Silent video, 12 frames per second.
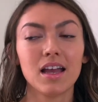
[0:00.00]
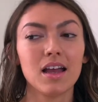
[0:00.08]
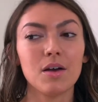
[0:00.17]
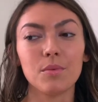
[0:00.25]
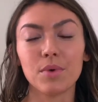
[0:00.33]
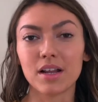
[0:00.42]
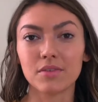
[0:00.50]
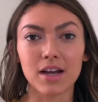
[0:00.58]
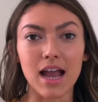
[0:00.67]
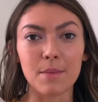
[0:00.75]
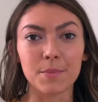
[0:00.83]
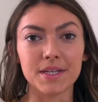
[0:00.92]
Whatever
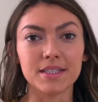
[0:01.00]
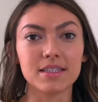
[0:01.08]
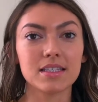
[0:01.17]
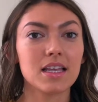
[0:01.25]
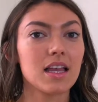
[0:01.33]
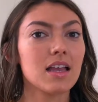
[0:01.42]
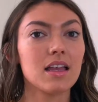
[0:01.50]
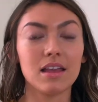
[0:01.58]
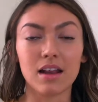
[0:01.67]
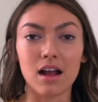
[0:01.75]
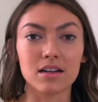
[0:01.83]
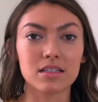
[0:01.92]
happens, it
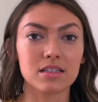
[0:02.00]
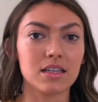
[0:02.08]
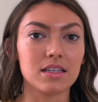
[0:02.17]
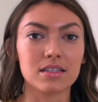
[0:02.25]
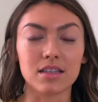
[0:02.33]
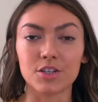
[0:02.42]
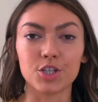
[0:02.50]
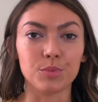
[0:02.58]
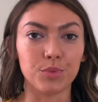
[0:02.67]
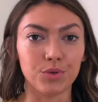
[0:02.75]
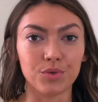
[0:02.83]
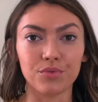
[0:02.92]
honestly is such a
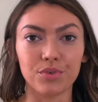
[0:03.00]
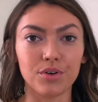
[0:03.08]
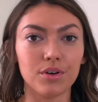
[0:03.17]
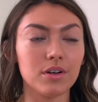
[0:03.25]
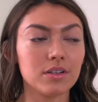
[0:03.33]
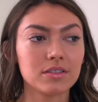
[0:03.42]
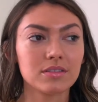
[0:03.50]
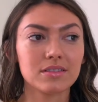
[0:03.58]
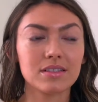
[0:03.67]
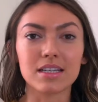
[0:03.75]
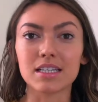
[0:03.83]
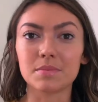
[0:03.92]
beautiful
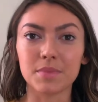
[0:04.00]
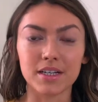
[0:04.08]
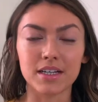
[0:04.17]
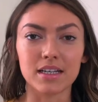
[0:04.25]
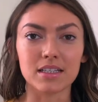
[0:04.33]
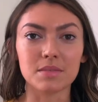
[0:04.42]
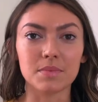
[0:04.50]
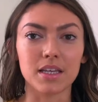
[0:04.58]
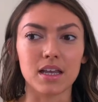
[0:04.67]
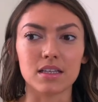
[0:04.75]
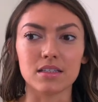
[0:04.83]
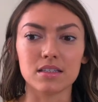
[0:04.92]
experience,
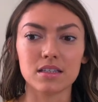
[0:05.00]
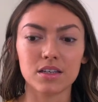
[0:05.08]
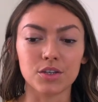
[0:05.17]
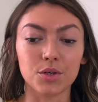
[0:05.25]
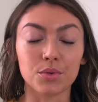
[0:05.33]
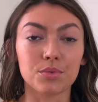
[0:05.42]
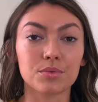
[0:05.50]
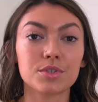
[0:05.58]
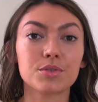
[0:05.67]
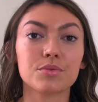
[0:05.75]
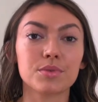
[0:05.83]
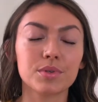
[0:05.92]
because you're
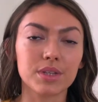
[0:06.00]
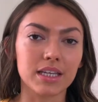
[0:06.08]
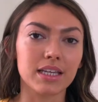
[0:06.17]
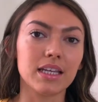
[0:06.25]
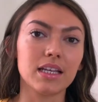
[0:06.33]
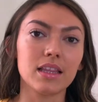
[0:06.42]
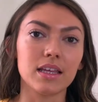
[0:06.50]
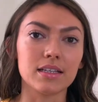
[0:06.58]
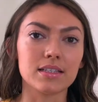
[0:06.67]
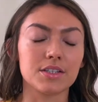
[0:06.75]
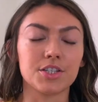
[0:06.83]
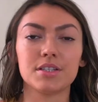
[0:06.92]
truly healing
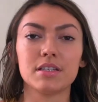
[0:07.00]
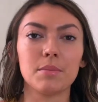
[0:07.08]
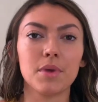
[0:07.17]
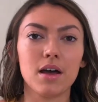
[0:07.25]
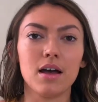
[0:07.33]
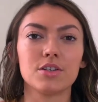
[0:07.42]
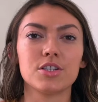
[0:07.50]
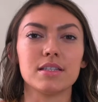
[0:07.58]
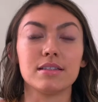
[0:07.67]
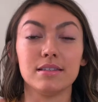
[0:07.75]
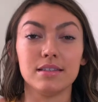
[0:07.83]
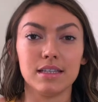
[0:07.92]
such a subconscious,
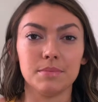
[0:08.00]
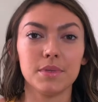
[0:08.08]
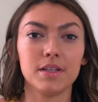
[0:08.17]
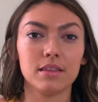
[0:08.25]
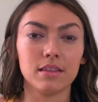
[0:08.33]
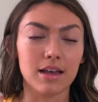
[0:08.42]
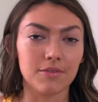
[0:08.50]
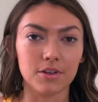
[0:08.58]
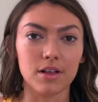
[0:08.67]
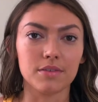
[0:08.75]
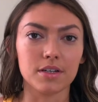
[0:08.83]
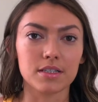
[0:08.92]
deep level
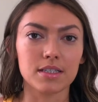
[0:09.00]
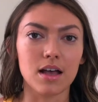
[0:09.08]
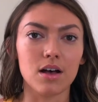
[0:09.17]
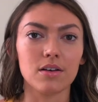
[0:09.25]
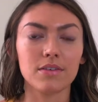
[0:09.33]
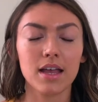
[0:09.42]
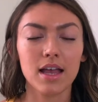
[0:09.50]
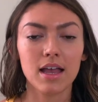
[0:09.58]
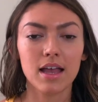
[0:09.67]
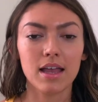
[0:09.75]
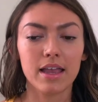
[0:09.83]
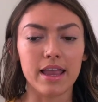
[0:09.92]
of yourself.
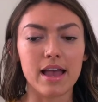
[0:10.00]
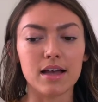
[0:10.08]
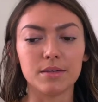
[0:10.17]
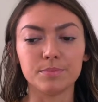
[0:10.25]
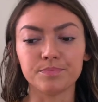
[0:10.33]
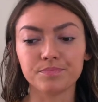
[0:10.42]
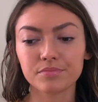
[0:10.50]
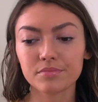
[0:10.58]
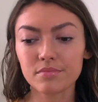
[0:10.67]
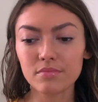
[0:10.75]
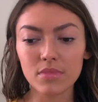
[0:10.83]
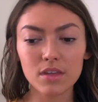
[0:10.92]
And
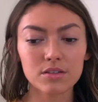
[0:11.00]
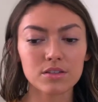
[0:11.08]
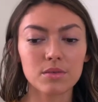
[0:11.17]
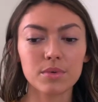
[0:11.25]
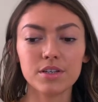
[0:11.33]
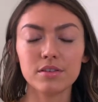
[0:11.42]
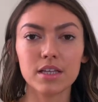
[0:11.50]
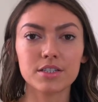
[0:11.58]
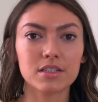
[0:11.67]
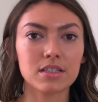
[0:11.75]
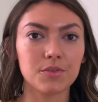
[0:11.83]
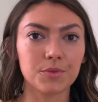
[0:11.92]
so when you let
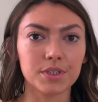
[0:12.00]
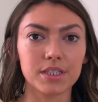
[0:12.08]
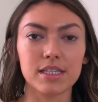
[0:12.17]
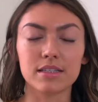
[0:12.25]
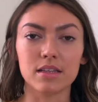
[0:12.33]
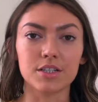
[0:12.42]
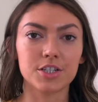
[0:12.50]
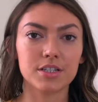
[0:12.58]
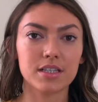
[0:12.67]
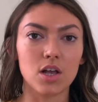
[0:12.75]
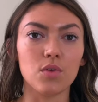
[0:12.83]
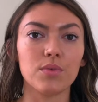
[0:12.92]
yourself release, let
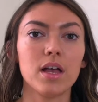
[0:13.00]
yourself